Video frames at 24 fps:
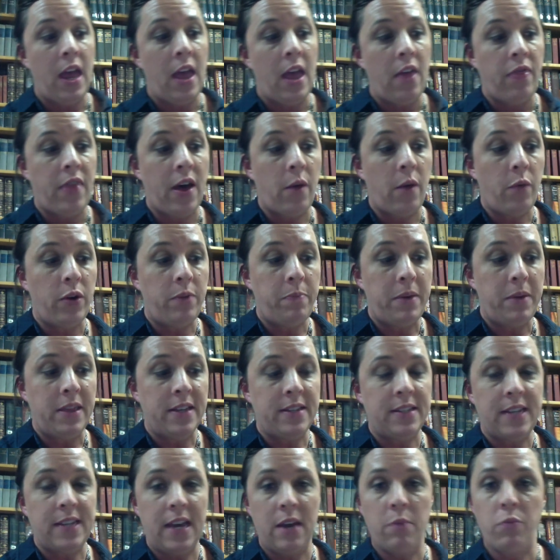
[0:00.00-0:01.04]
That would be the
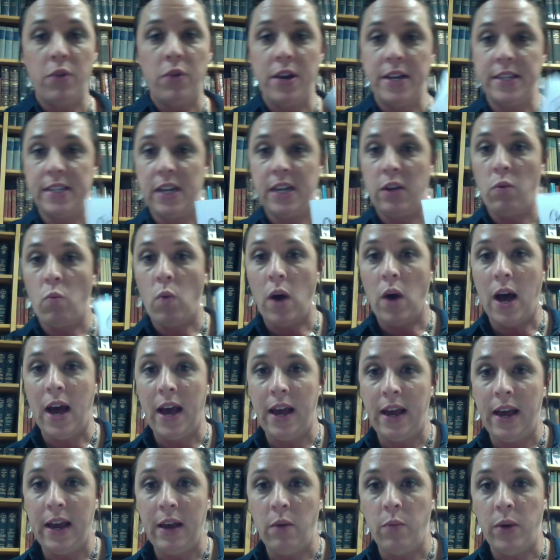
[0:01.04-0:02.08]
same reason
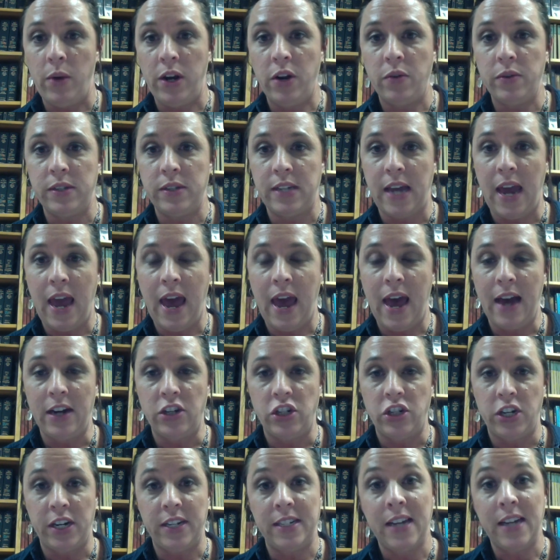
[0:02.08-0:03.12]
why we don't say
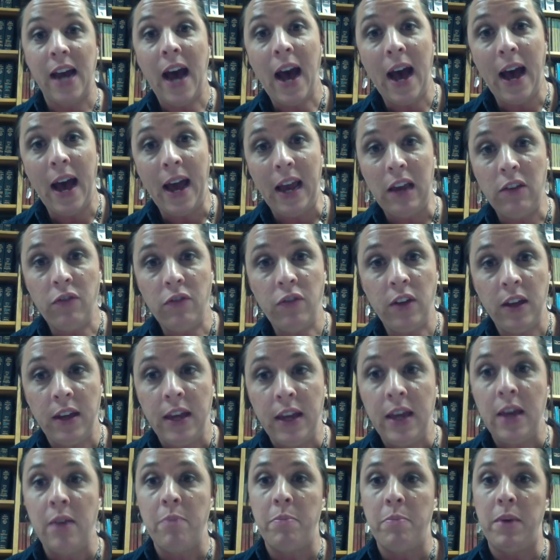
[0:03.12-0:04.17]
adjective,
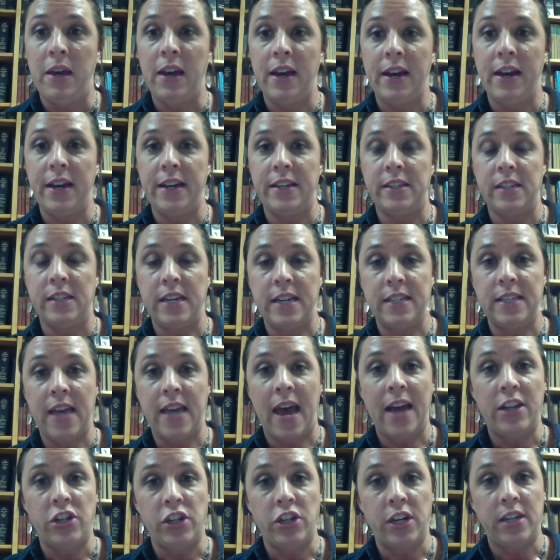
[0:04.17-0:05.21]
because it's
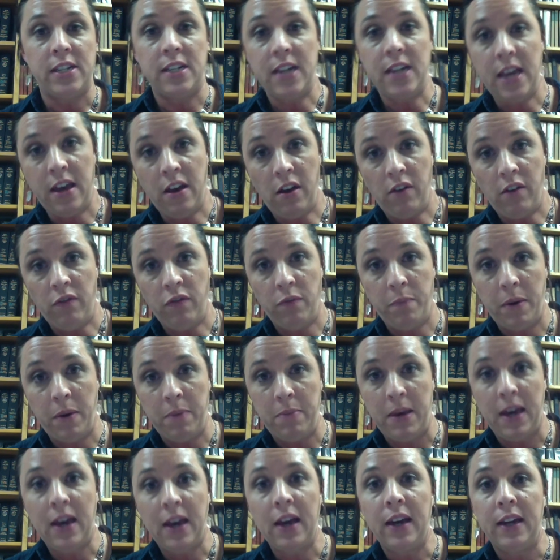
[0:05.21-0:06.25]
adjective, but
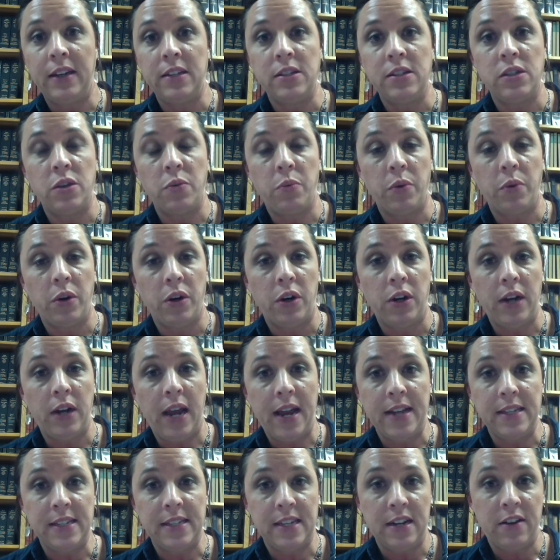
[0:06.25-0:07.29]
because the word
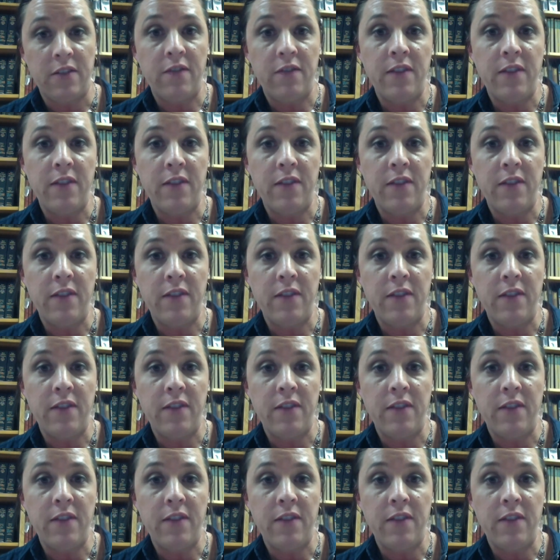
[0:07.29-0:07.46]
ends in a